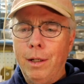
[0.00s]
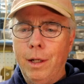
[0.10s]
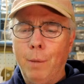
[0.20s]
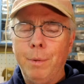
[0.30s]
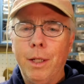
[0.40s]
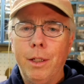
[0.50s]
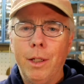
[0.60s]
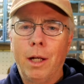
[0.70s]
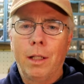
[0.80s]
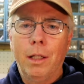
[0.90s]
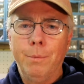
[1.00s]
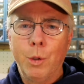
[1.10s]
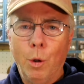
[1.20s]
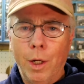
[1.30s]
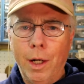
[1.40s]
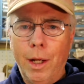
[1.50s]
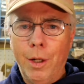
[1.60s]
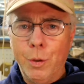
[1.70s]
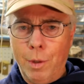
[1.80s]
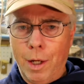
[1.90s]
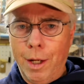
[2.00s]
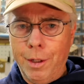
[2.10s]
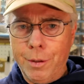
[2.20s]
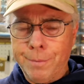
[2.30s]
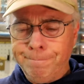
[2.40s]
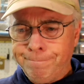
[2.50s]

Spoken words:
helping yacht clubs organize regattas.